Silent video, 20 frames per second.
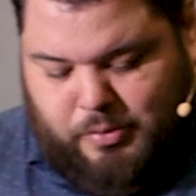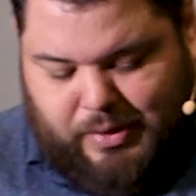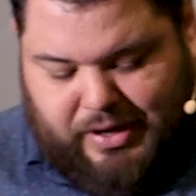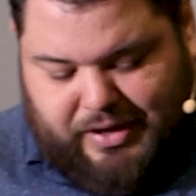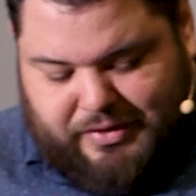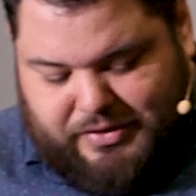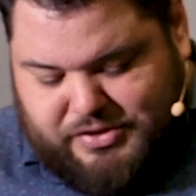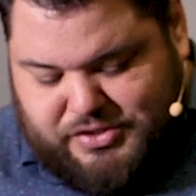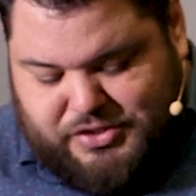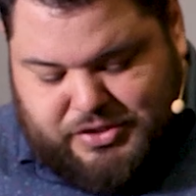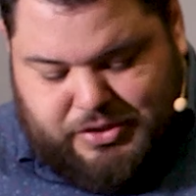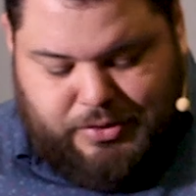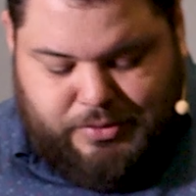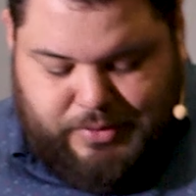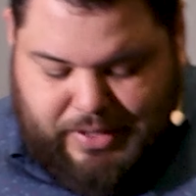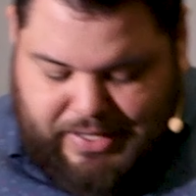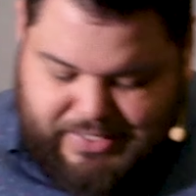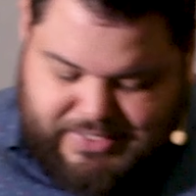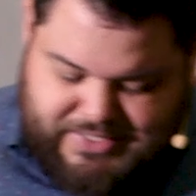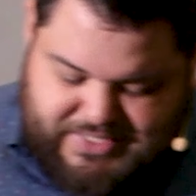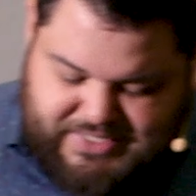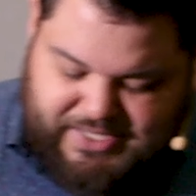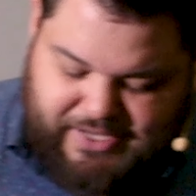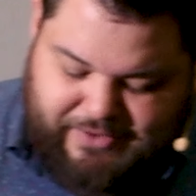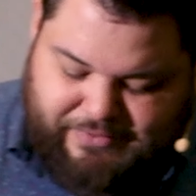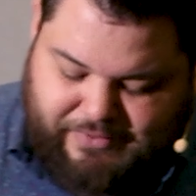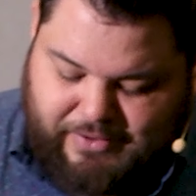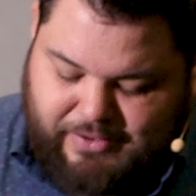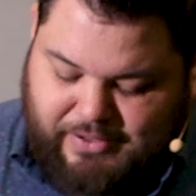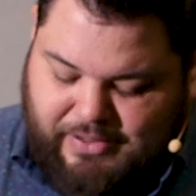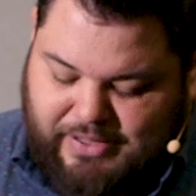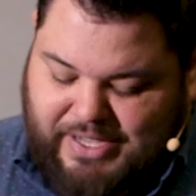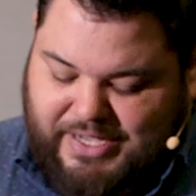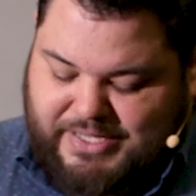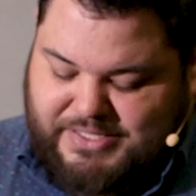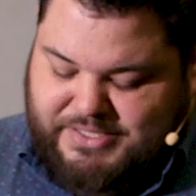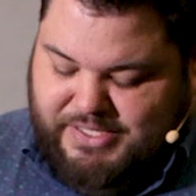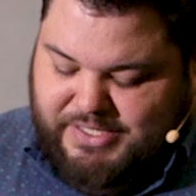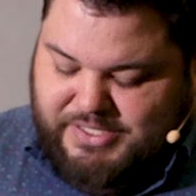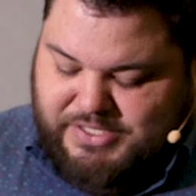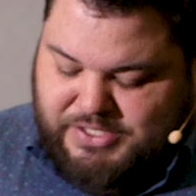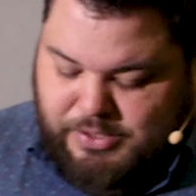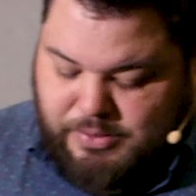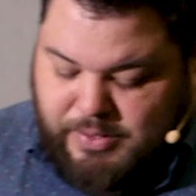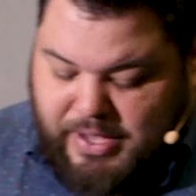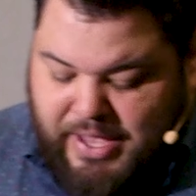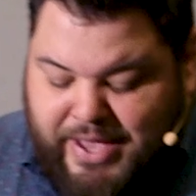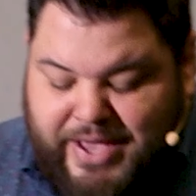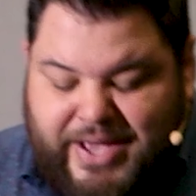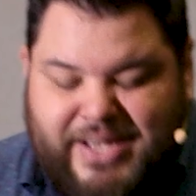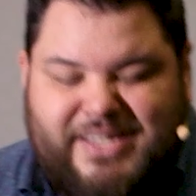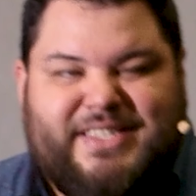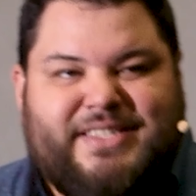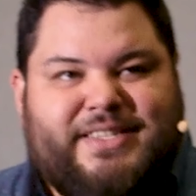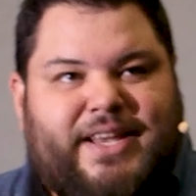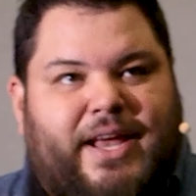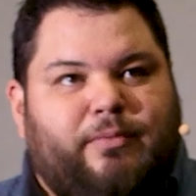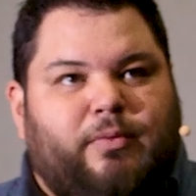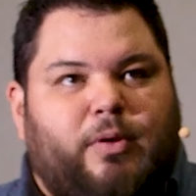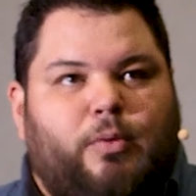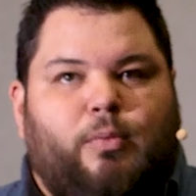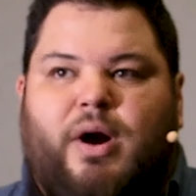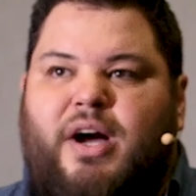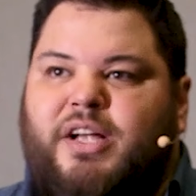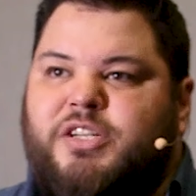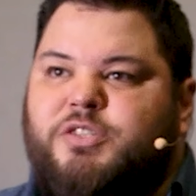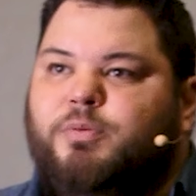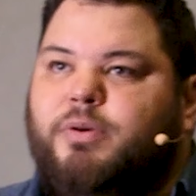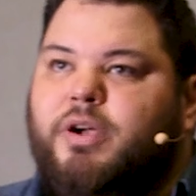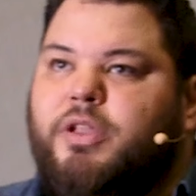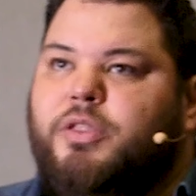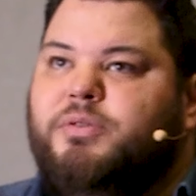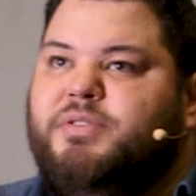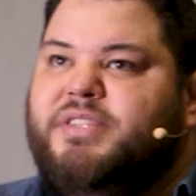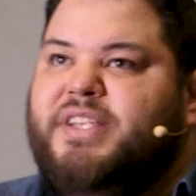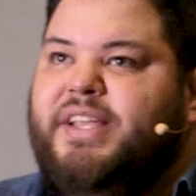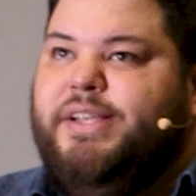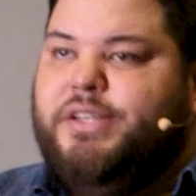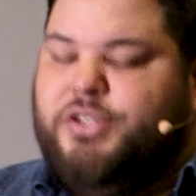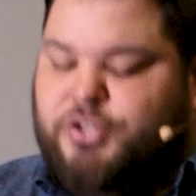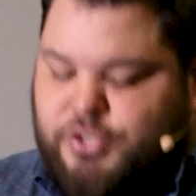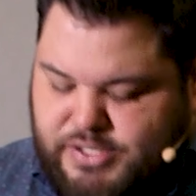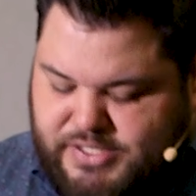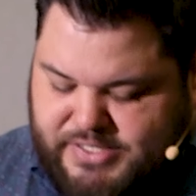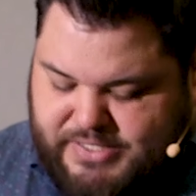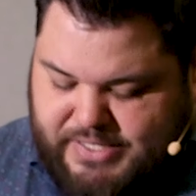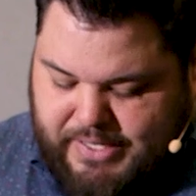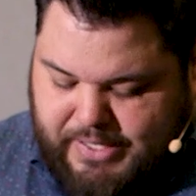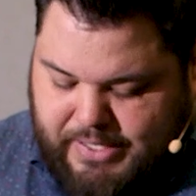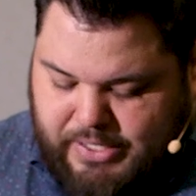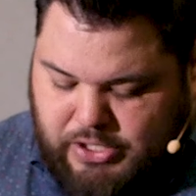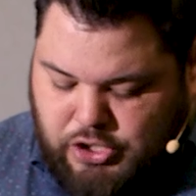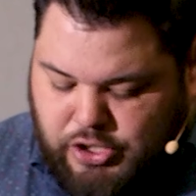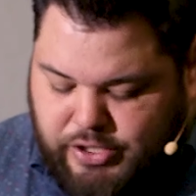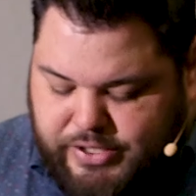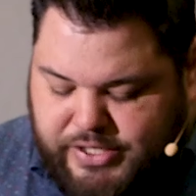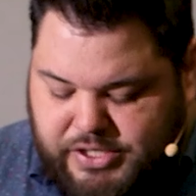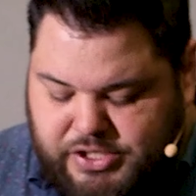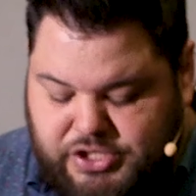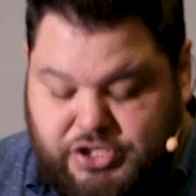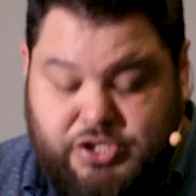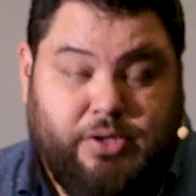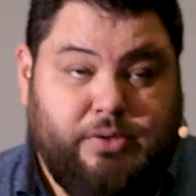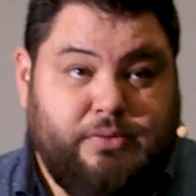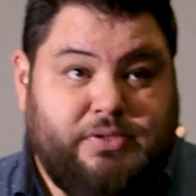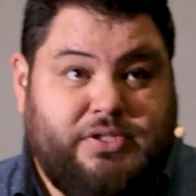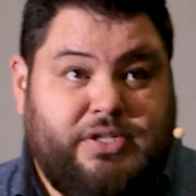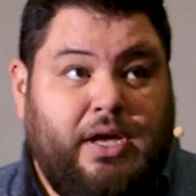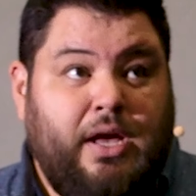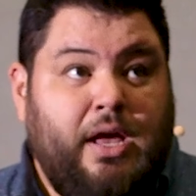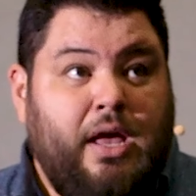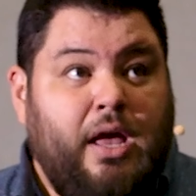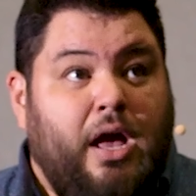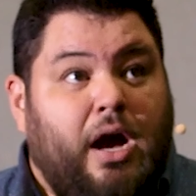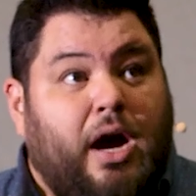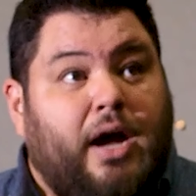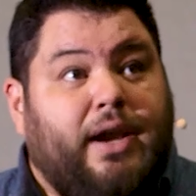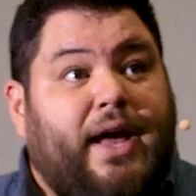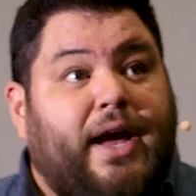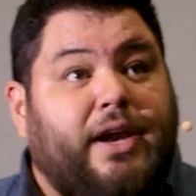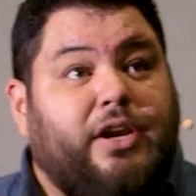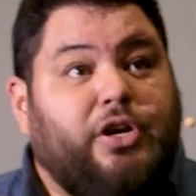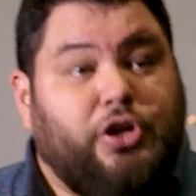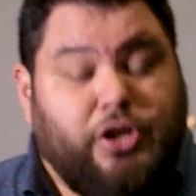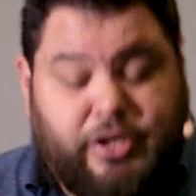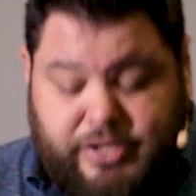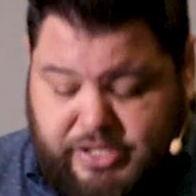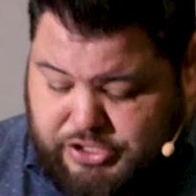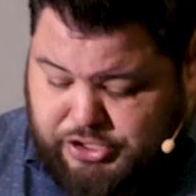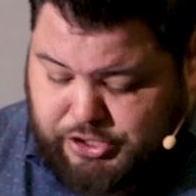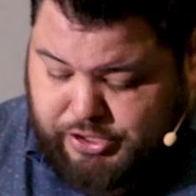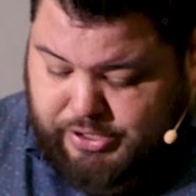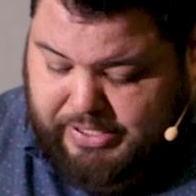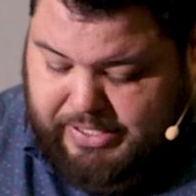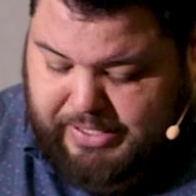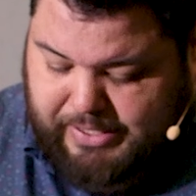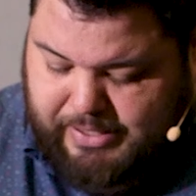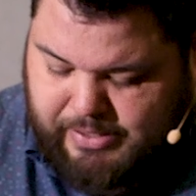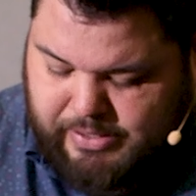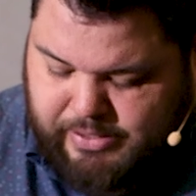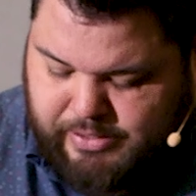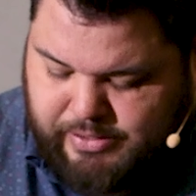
well, there's no CFL Classic, so instead we watch one of those interesting cooking shows on how to cook a turkey.